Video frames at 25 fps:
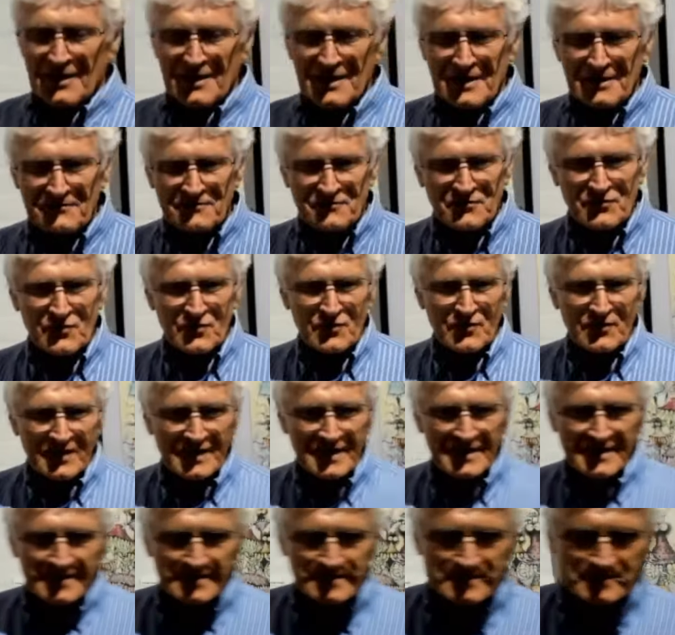love
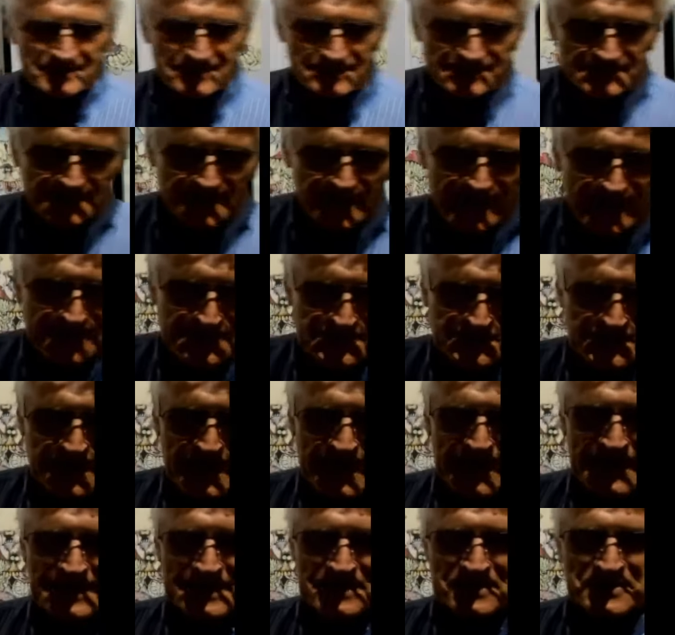drawing large
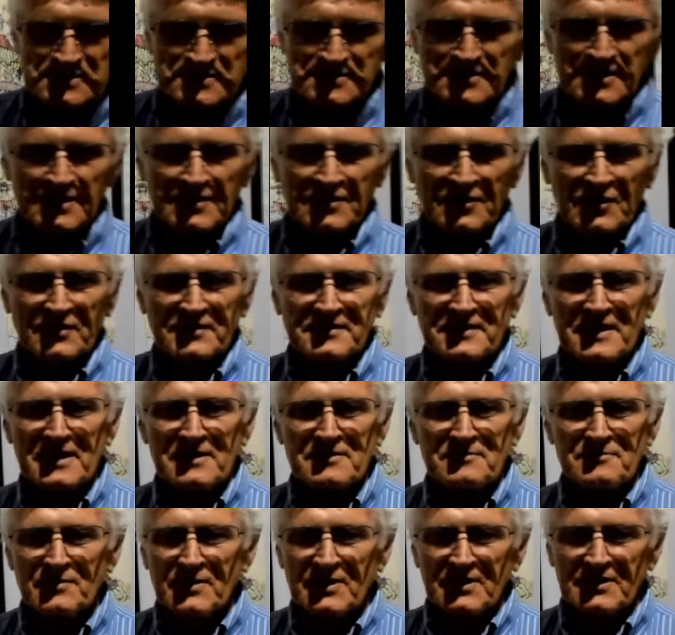ladies, and I
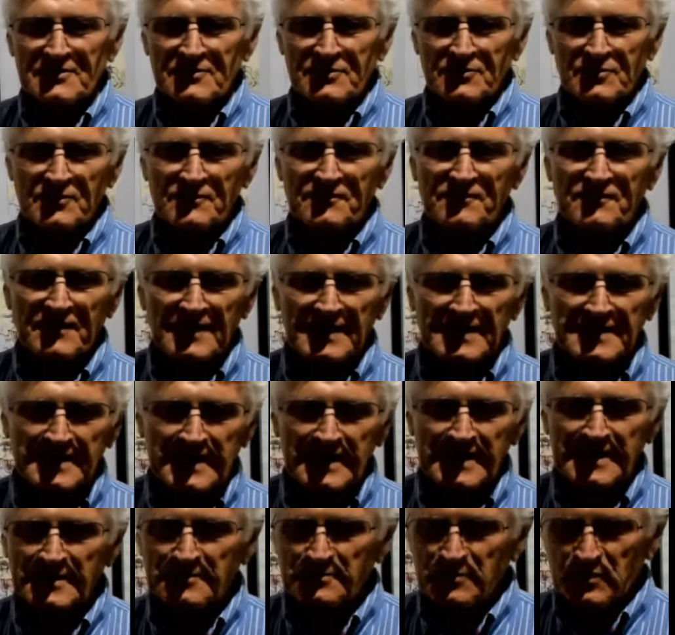don't mean to offend
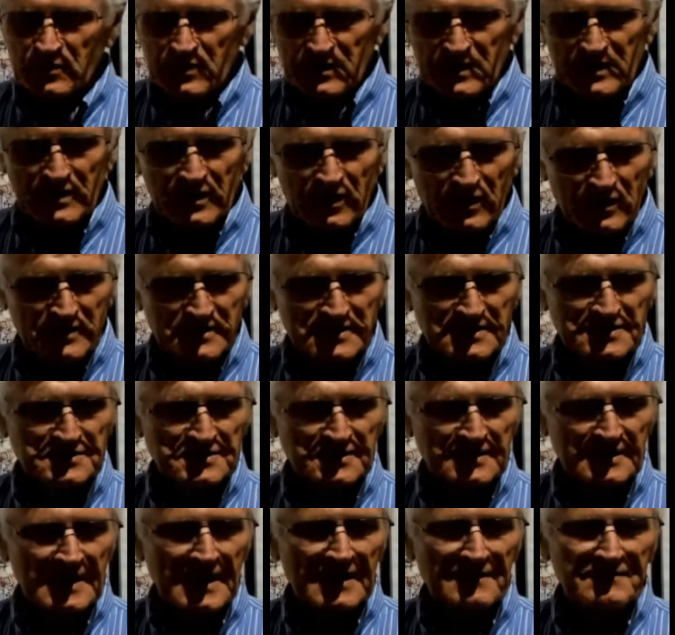anybody, I
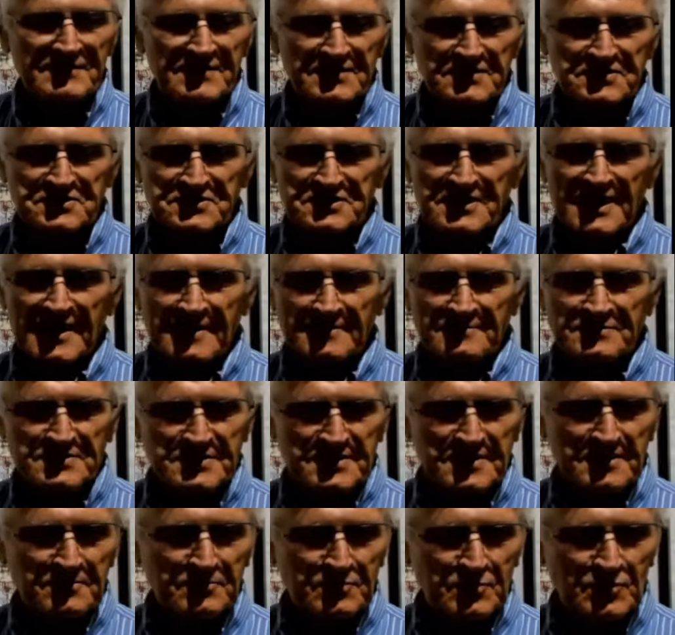just love the shapes.
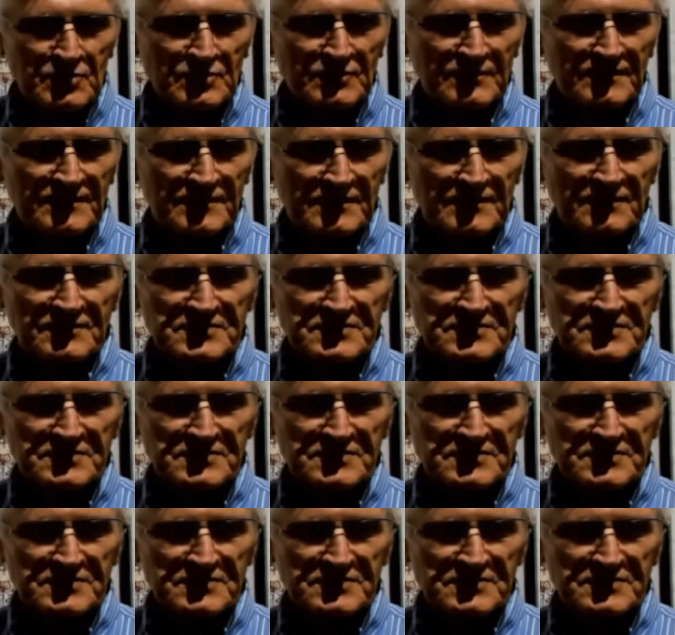They're beautiful